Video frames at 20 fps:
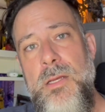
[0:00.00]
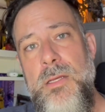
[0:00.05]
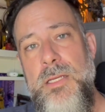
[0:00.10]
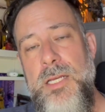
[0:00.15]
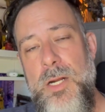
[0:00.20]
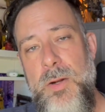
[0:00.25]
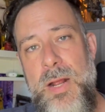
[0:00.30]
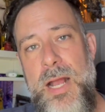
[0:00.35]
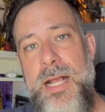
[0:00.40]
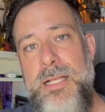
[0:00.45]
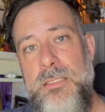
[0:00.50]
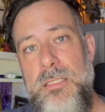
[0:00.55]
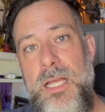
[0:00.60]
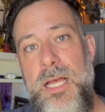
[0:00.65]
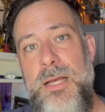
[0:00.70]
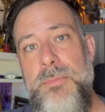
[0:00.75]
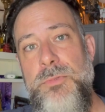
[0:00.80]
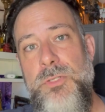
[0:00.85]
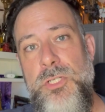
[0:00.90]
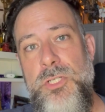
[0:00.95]

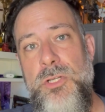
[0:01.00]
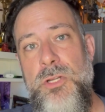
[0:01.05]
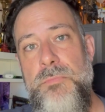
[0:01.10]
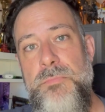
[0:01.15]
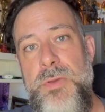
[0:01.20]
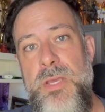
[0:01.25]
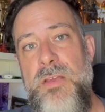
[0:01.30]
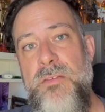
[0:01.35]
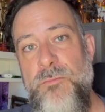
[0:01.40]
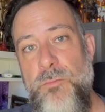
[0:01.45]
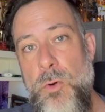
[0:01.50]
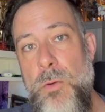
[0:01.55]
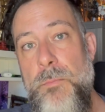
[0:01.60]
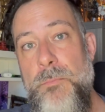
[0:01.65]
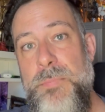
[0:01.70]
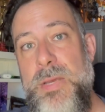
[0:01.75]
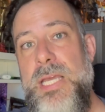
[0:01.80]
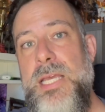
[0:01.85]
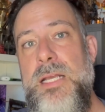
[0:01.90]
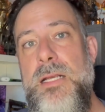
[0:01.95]
Haslabs should be for
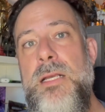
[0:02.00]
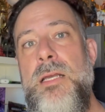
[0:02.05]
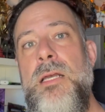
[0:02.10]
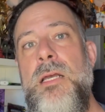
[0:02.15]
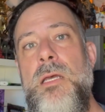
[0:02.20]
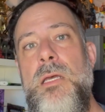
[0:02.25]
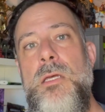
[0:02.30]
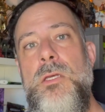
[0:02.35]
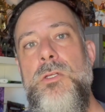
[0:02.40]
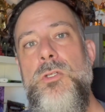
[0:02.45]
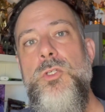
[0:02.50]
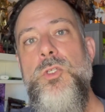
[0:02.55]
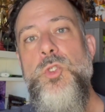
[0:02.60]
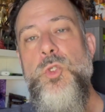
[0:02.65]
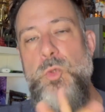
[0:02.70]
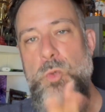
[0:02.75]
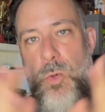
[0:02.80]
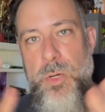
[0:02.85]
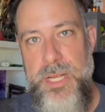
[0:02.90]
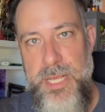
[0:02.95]
big
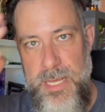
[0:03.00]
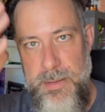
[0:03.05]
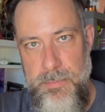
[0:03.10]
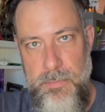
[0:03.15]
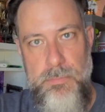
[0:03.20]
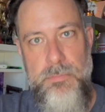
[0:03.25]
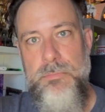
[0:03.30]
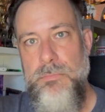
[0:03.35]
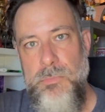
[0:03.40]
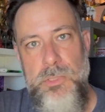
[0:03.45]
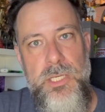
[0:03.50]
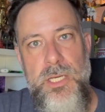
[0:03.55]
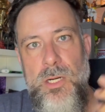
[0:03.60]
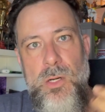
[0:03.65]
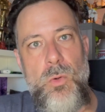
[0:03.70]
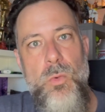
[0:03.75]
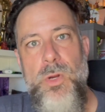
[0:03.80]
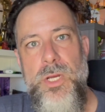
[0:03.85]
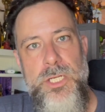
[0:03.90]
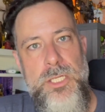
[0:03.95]
dream,
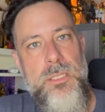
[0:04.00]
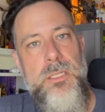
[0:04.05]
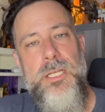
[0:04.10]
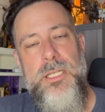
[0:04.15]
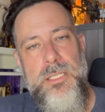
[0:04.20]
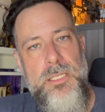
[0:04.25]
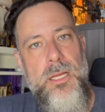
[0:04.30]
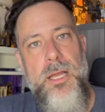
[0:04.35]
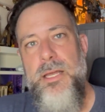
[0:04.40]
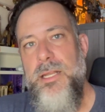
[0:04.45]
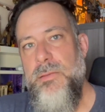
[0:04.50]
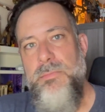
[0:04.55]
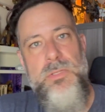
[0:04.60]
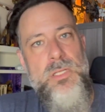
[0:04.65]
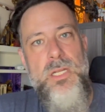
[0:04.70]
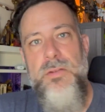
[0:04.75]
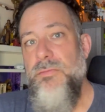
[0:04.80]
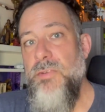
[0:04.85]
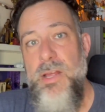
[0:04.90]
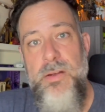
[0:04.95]
wish list items
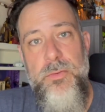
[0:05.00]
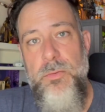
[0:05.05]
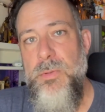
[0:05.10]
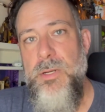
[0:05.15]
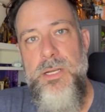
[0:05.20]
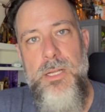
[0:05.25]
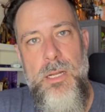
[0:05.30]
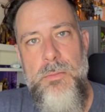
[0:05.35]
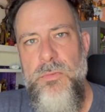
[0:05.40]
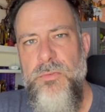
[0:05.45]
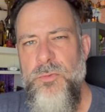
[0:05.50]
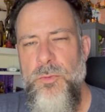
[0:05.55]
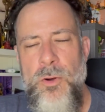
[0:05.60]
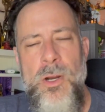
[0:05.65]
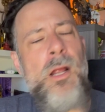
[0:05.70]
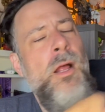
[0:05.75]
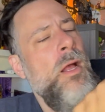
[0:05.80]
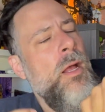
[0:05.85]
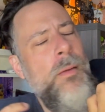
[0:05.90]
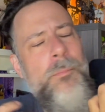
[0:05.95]
that have never been done before.